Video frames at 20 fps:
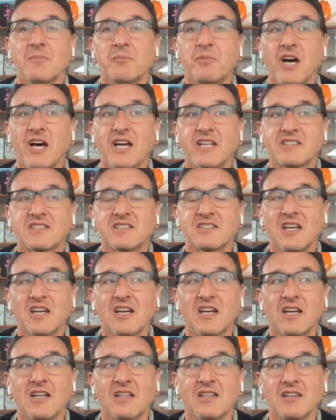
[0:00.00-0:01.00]
but
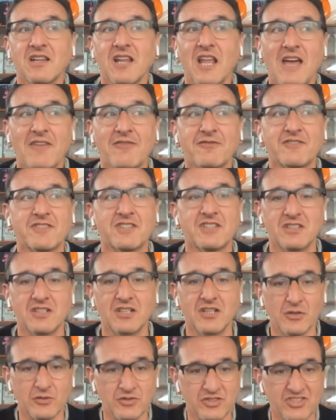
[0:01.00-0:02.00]
uh, left
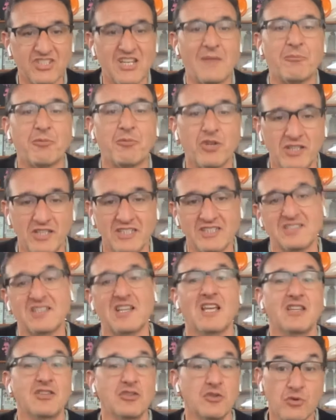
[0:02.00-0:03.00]
you know separately
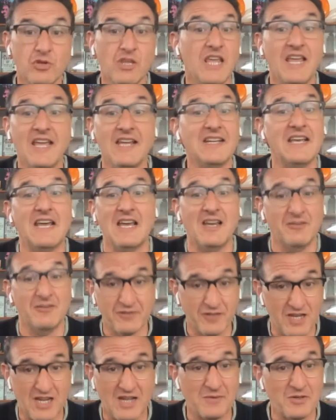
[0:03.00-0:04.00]
saying you can't have
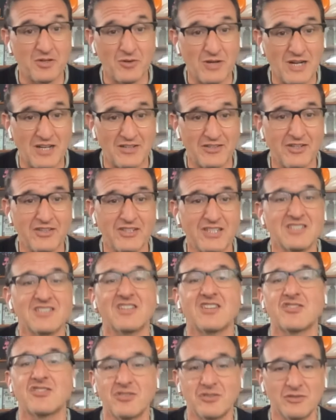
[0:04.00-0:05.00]
common ground on
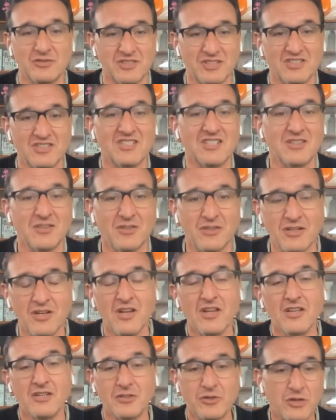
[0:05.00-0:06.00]
these issues it's either
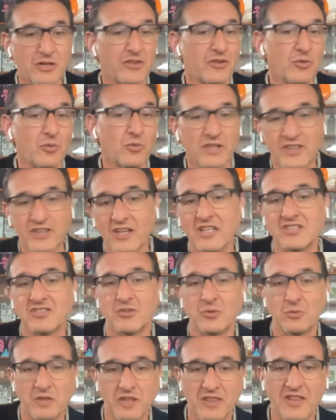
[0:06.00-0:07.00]
you're either with
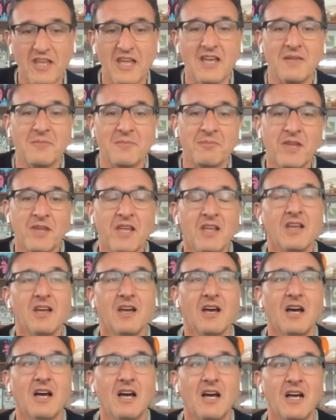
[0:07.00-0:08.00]
us or with them
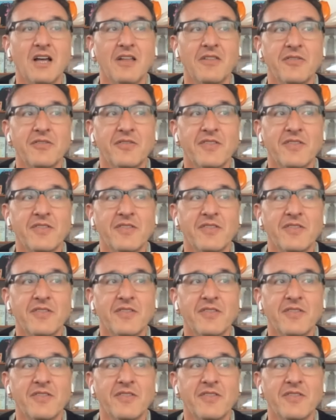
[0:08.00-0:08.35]
uh,